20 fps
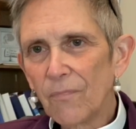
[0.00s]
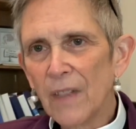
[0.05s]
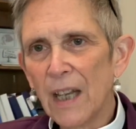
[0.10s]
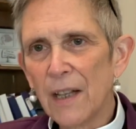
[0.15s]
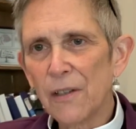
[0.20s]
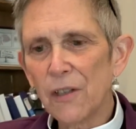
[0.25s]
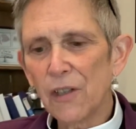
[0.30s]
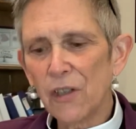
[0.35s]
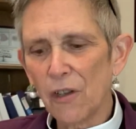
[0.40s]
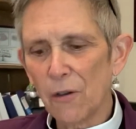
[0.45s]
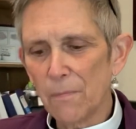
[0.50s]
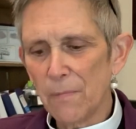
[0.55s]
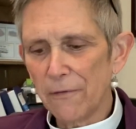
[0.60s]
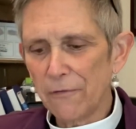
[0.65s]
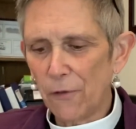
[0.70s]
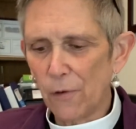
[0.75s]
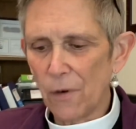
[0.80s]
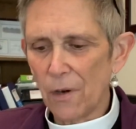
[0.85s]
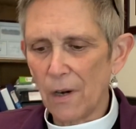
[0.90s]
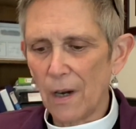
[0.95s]
And so
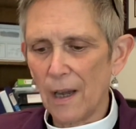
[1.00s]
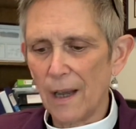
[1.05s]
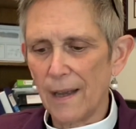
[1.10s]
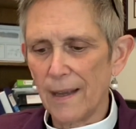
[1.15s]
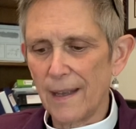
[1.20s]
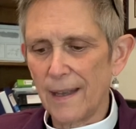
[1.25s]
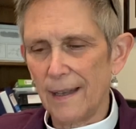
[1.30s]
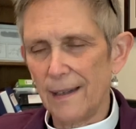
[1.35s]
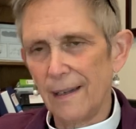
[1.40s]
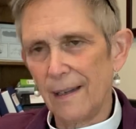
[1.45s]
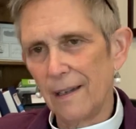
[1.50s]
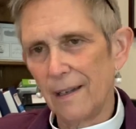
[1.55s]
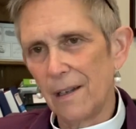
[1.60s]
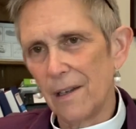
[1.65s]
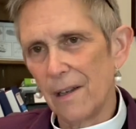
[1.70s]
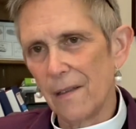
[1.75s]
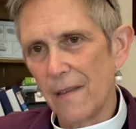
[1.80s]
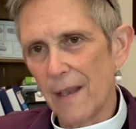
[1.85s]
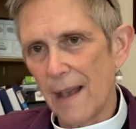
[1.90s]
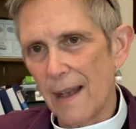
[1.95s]
before I get
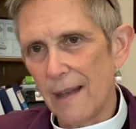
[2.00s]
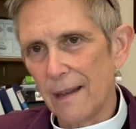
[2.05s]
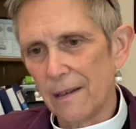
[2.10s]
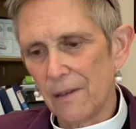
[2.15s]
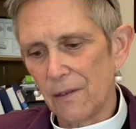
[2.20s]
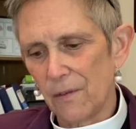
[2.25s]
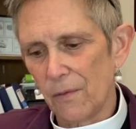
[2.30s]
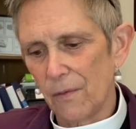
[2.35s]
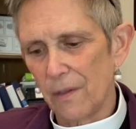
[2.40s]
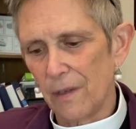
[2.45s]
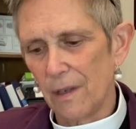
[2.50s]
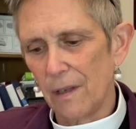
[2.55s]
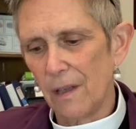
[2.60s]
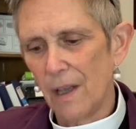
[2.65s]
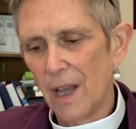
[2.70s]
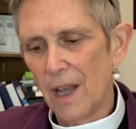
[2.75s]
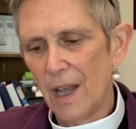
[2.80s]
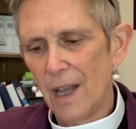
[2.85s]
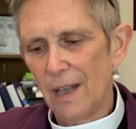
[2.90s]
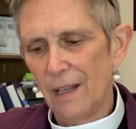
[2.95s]
into that with a
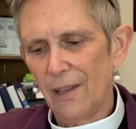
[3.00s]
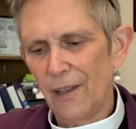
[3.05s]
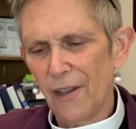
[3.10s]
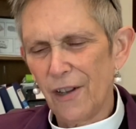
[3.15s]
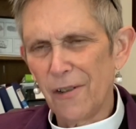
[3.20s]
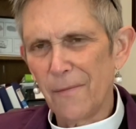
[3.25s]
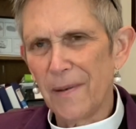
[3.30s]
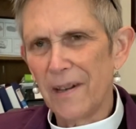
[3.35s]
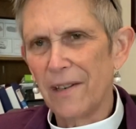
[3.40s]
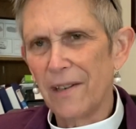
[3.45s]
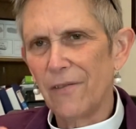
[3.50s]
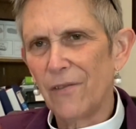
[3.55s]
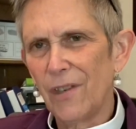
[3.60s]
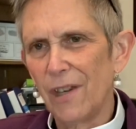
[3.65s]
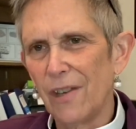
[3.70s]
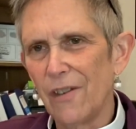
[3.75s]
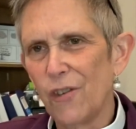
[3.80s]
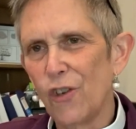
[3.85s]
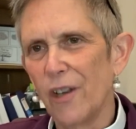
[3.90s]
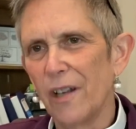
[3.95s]
little bit of
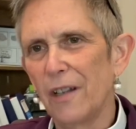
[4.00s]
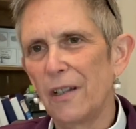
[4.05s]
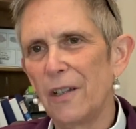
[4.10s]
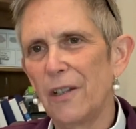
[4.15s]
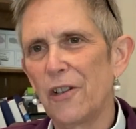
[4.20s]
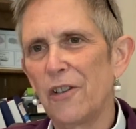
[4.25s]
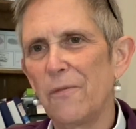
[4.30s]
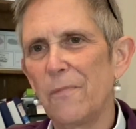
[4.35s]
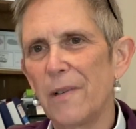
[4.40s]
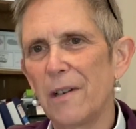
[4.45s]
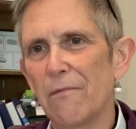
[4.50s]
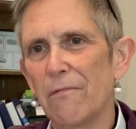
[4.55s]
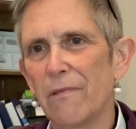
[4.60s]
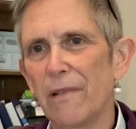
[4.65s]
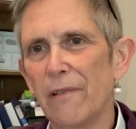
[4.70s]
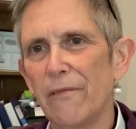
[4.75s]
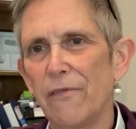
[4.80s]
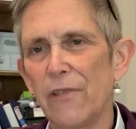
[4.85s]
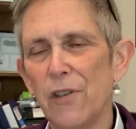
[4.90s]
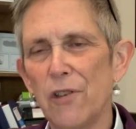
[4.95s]
teaching, a little bit of
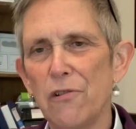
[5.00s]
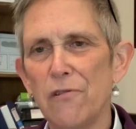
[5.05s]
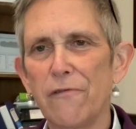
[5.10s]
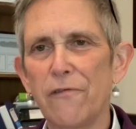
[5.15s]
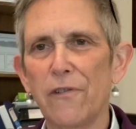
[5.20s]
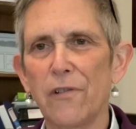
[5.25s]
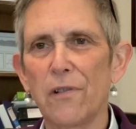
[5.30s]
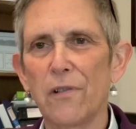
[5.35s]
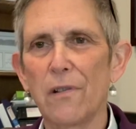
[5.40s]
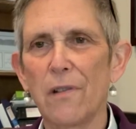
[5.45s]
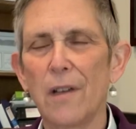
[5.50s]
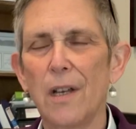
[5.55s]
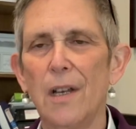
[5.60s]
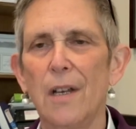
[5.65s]
review for